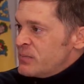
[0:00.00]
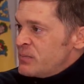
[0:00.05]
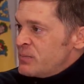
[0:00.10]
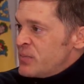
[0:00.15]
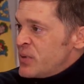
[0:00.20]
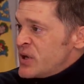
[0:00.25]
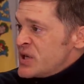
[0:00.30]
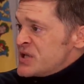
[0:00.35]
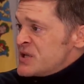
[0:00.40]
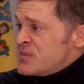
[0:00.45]

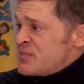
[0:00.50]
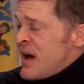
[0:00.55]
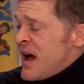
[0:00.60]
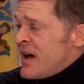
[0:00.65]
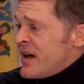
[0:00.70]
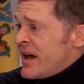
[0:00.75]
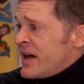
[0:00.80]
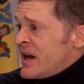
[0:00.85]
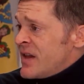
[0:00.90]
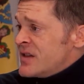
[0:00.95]
put a
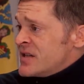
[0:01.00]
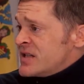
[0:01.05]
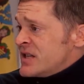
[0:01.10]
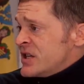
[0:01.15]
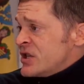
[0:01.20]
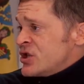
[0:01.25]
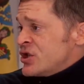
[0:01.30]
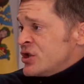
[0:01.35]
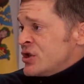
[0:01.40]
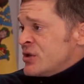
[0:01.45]
spotlight on this
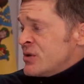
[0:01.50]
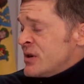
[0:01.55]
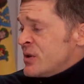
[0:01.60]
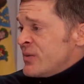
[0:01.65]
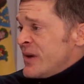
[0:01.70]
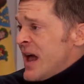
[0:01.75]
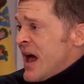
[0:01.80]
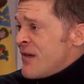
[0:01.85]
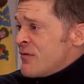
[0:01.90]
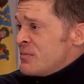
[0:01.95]
issue, and
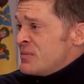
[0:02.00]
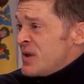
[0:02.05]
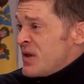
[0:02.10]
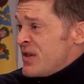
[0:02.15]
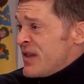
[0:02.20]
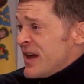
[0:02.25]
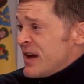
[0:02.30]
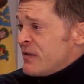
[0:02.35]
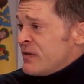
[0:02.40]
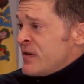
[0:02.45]
we have him to
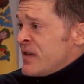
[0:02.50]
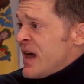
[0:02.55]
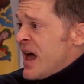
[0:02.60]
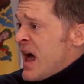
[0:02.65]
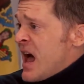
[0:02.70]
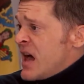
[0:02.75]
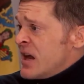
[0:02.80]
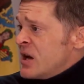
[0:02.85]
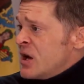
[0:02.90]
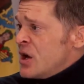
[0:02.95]
thank for
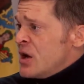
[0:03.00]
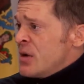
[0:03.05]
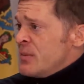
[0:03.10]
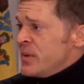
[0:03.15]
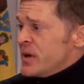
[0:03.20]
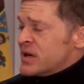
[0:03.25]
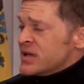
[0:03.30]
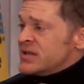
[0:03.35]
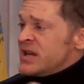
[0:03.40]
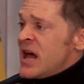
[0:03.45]
that,
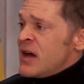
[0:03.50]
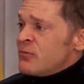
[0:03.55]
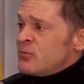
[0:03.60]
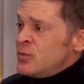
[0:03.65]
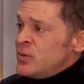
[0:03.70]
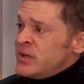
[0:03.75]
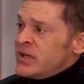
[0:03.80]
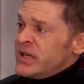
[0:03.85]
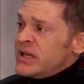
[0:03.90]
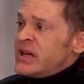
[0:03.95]
because that
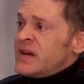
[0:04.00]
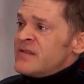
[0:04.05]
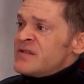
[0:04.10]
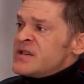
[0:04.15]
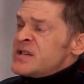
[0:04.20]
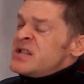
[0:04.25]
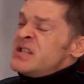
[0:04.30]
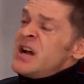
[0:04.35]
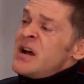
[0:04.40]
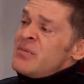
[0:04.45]
really gives
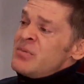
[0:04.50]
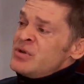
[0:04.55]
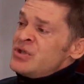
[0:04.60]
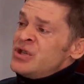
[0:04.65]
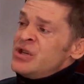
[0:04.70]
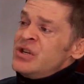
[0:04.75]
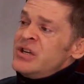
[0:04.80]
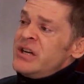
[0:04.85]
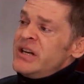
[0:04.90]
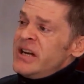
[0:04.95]
us an
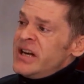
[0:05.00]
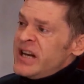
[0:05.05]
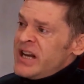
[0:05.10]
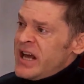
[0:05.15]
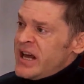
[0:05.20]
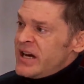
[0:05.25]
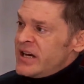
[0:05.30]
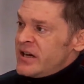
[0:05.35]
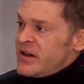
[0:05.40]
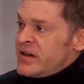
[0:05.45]
opportunity to
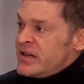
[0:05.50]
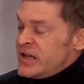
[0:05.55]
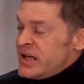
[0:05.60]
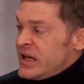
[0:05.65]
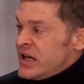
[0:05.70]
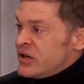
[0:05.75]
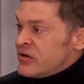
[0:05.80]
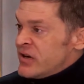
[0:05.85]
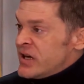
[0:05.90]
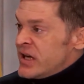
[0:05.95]
get into the
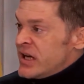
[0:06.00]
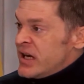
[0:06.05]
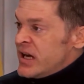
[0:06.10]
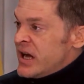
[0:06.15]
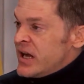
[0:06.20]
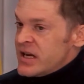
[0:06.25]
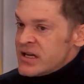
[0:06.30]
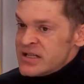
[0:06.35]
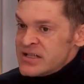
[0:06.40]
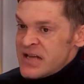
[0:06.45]
nitty-gritty
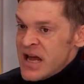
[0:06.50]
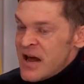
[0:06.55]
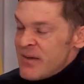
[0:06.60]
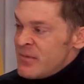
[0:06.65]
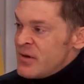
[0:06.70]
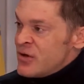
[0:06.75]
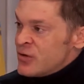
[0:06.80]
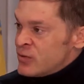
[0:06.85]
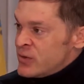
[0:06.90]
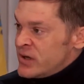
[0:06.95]
and
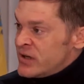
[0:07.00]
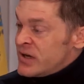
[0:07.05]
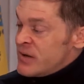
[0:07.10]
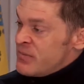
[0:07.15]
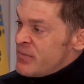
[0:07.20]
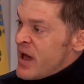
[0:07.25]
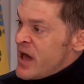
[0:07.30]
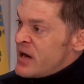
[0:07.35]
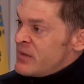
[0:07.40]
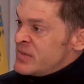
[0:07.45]
examine the real
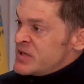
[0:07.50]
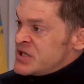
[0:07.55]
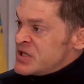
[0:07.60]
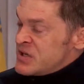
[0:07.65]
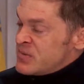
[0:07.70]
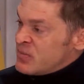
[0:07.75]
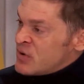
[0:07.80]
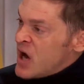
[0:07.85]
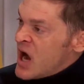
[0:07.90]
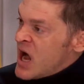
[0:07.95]
impediments
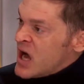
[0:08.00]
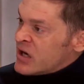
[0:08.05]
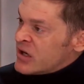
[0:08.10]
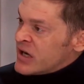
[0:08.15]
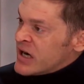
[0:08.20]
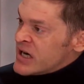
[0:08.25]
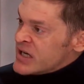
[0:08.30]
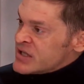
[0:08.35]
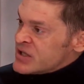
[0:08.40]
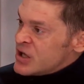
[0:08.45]
to
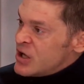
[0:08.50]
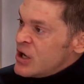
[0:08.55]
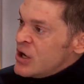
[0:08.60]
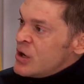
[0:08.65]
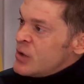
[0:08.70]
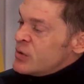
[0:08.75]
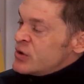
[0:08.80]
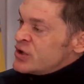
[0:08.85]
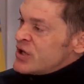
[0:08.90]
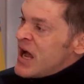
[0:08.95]
progress,
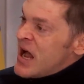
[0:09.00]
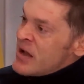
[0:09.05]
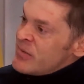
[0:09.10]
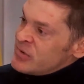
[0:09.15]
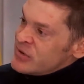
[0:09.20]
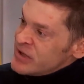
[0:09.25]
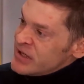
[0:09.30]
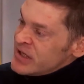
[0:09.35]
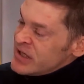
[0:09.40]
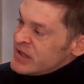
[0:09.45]
which I
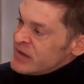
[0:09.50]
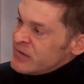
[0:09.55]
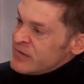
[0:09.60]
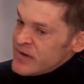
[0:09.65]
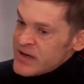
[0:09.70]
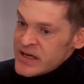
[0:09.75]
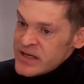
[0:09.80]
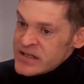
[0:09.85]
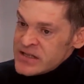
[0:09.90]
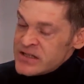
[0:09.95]
believe
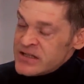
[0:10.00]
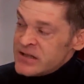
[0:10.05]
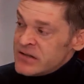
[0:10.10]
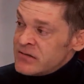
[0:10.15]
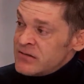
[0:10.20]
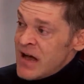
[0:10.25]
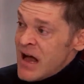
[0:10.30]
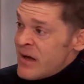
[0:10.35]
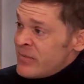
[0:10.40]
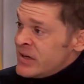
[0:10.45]
is the
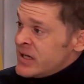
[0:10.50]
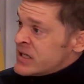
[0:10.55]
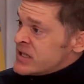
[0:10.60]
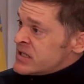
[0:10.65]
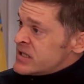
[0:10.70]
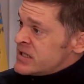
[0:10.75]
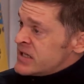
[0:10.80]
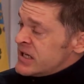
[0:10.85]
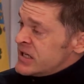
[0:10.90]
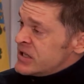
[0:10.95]

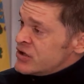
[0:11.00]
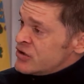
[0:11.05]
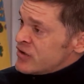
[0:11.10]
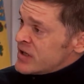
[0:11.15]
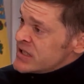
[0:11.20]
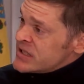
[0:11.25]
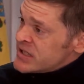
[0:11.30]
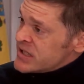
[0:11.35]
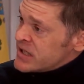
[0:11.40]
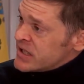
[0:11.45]
lobbyists in
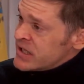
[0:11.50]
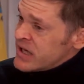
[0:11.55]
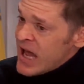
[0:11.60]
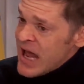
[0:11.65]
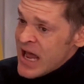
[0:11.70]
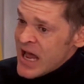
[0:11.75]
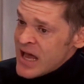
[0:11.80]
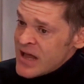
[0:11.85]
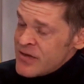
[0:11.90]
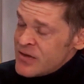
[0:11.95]
Trenton
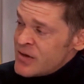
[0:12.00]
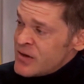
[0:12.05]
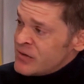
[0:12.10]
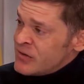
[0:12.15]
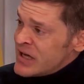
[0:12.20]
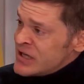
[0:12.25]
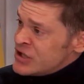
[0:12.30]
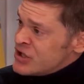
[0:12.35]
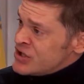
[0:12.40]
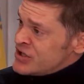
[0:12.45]
and the
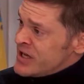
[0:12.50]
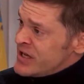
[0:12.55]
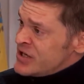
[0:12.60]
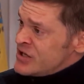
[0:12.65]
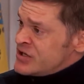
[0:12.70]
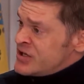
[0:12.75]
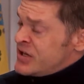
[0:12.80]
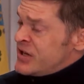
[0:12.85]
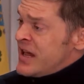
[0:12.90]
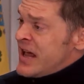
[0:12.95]

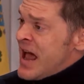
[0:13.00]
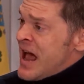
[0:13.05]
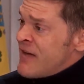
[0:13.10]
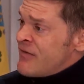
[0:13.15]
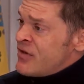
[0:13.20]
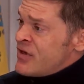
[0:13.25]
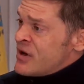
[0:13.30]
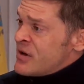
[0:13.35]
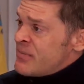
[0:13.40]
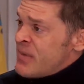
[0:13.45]
legislators that they have
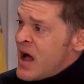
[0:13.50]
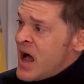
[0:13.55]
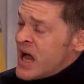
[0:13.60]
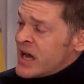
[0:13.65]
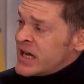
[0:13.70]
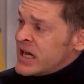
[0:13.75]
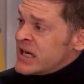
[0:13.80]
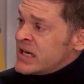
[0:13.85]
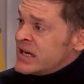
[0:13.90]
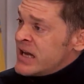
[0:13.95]
in their
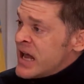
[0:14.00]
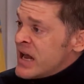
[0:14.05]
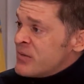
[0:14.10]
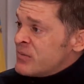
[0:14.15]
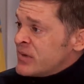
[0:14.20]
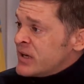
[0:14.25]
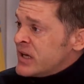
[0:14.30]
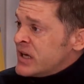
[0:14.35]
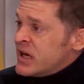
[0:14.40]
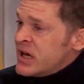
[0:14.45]
pocket,
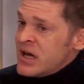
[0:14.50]
namely